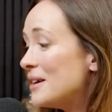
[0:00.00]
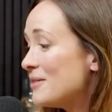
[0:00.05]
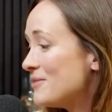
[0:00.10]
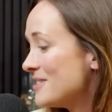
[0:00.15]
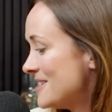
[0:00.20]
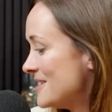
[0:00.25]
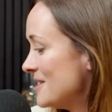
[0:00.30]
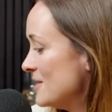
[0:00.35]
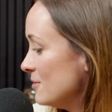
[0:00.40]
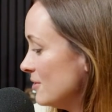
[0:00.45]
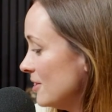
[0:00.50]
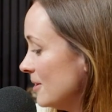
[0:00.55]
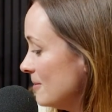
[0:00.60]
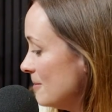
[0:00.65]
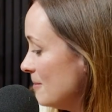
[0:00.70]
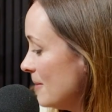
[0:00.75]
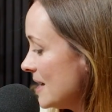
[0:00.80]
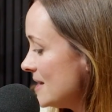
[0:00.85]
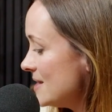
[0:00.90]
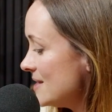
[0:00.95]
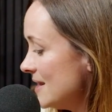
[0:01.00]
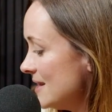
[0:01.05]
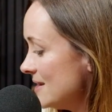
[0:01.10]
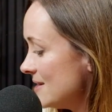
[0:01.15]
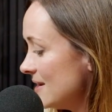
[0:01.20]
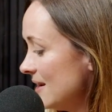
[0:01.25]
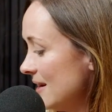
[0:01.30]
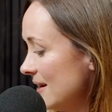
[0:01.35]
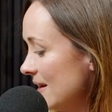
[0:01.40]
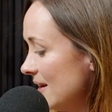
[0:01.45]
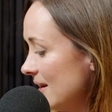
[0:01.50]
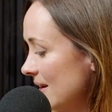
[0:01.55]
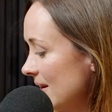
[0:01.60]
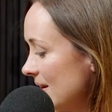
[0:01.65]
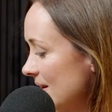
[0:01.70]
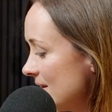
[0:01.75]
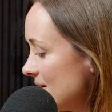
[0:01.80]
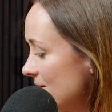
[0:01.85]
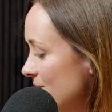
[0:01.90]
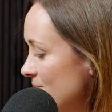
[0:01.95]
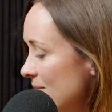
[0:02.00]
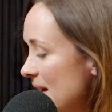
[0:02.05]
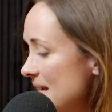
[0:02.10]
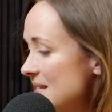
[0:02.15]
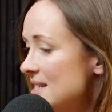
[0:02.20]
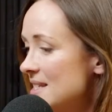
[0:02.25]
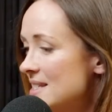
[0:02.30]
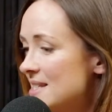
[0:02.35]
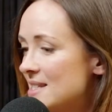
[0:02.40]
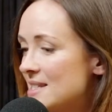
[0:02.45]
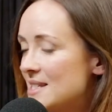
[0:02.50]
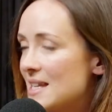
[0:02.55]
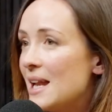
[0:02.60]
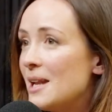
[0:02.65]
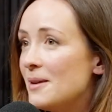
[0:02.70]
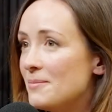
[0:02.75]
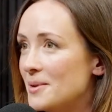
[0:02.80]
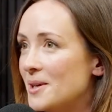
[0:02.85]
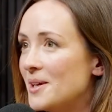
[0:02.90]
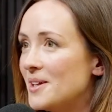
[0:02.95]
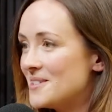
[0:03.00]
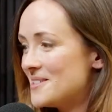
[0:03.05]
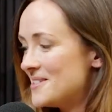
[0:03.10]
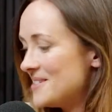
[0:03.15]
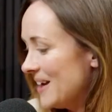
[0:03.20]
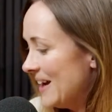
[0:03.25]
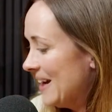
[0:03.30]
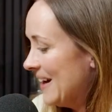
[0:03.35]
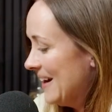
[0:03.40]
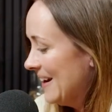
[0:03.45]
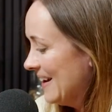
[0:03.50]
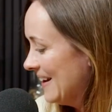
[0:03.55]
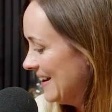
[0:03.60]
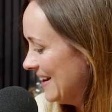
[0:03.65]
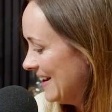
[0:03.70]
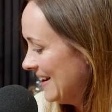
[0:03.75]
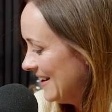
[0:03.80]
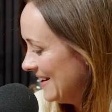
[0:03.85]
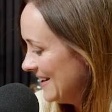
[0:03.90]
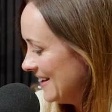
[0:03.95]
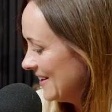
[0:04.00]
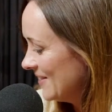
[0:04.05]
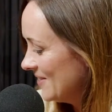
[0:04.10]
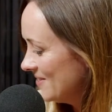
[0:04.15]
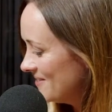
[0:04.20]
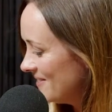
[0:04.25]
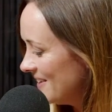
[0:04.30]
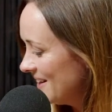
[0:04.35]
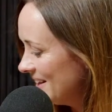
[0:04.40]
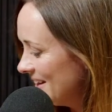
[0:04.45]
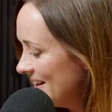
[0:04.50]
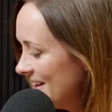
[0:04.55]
of us in the room, and Maisie's celibate, so little one.